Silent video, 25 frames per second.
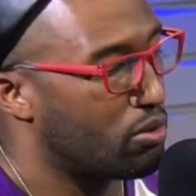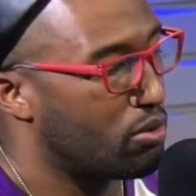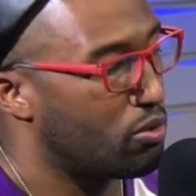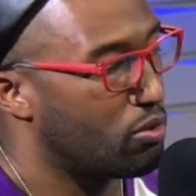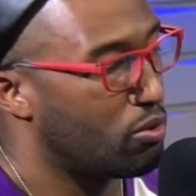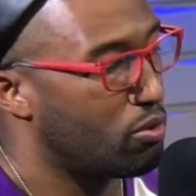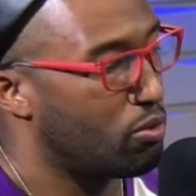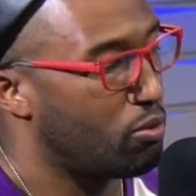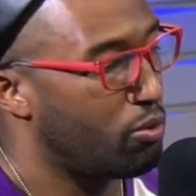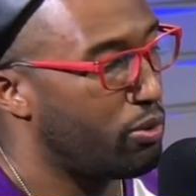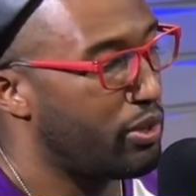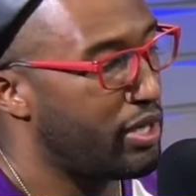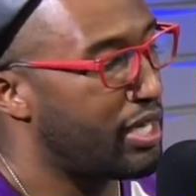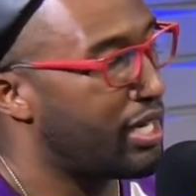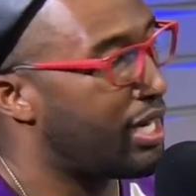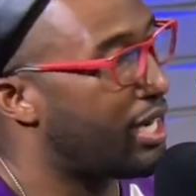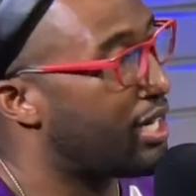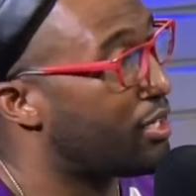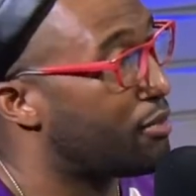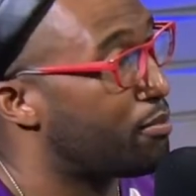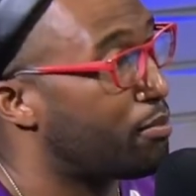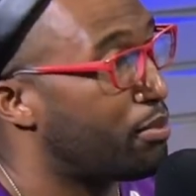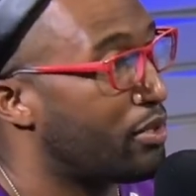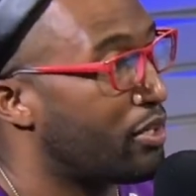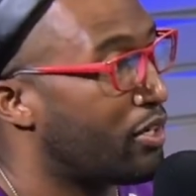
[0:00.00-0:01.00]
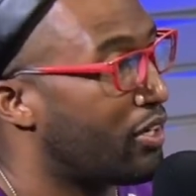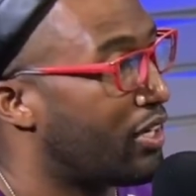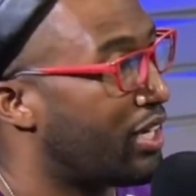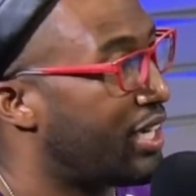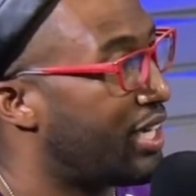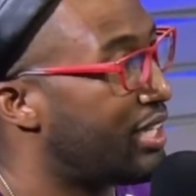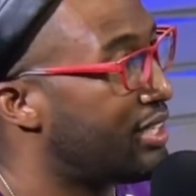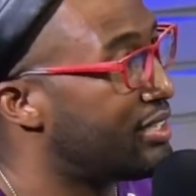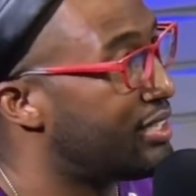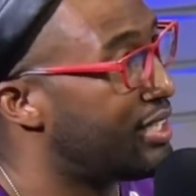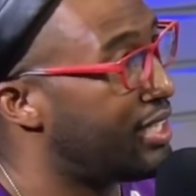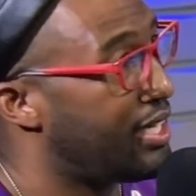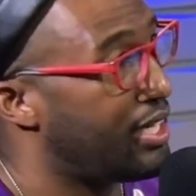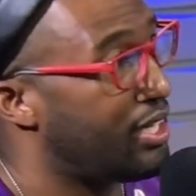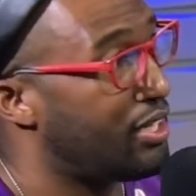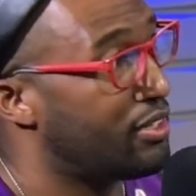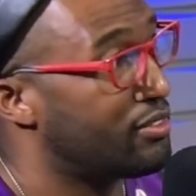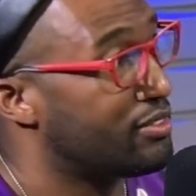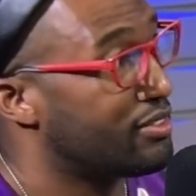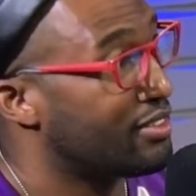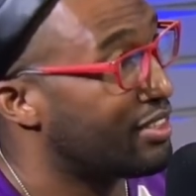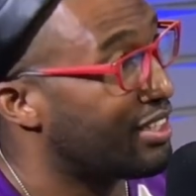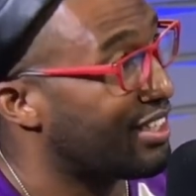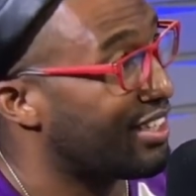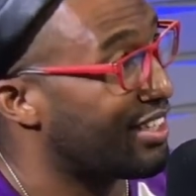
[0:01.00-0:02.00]
we got to put our heads
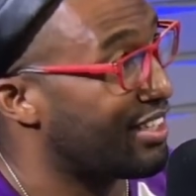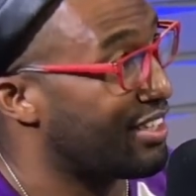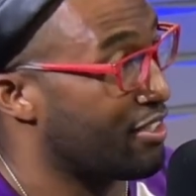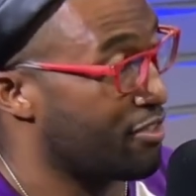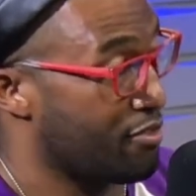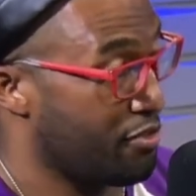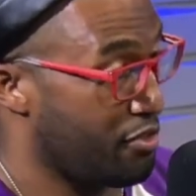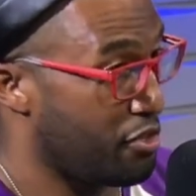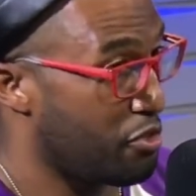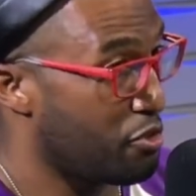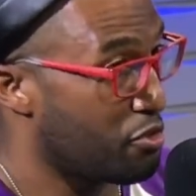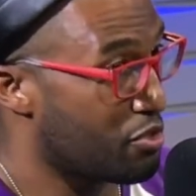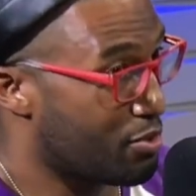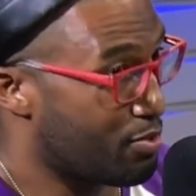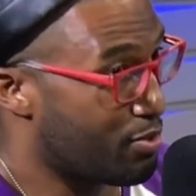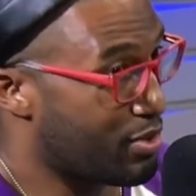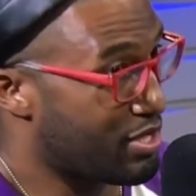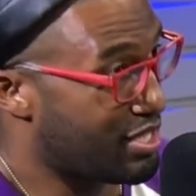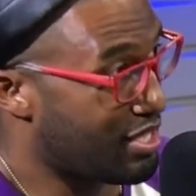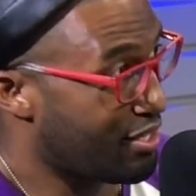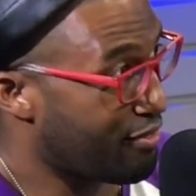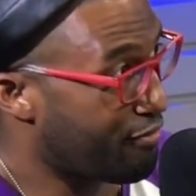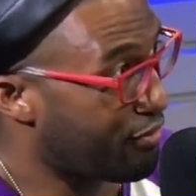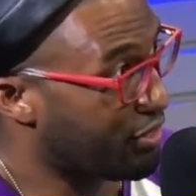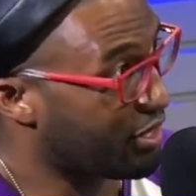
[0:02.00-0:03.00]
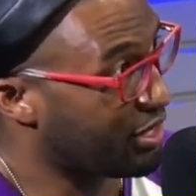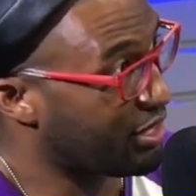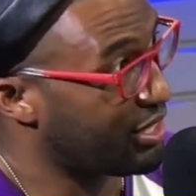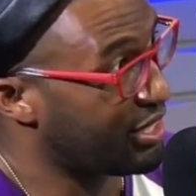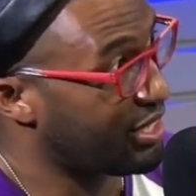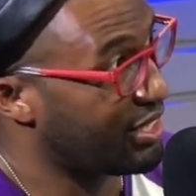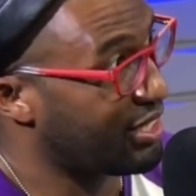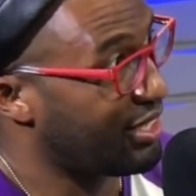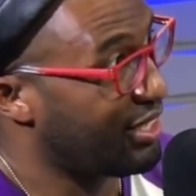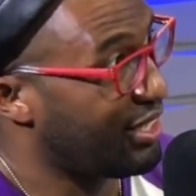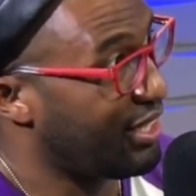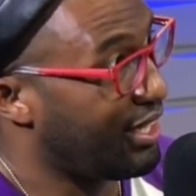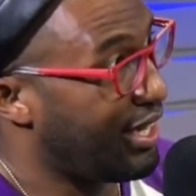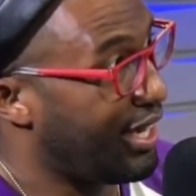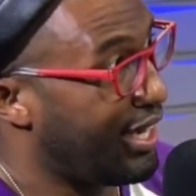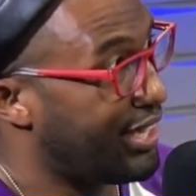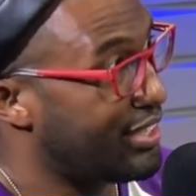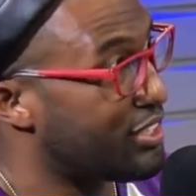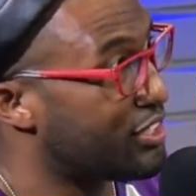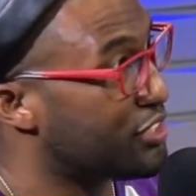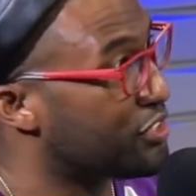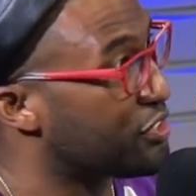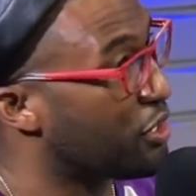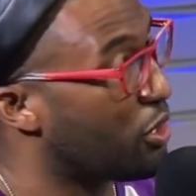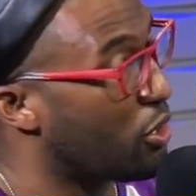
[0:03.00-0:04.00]
down, and you specifically, and
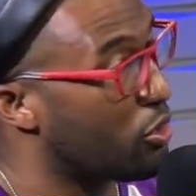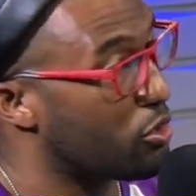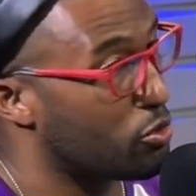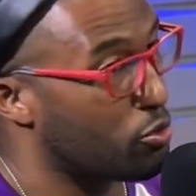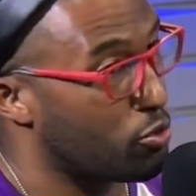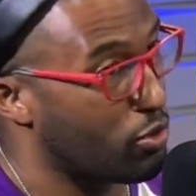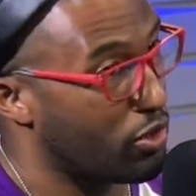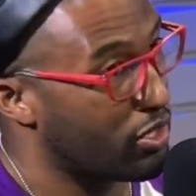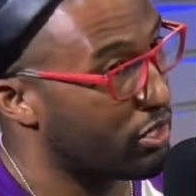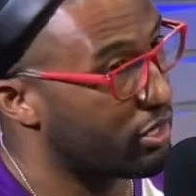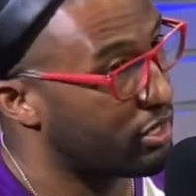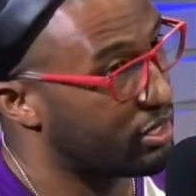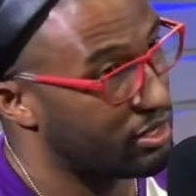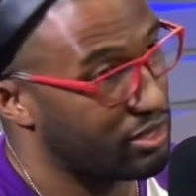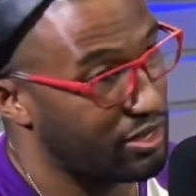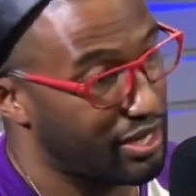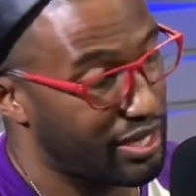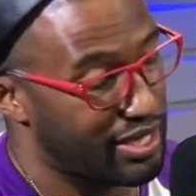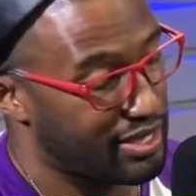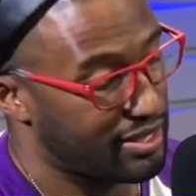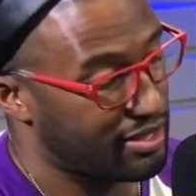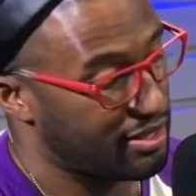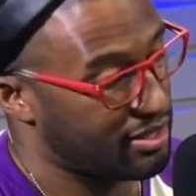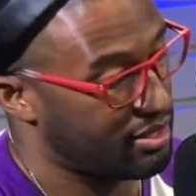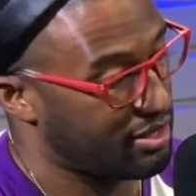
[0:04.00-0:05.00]
just go to work, right?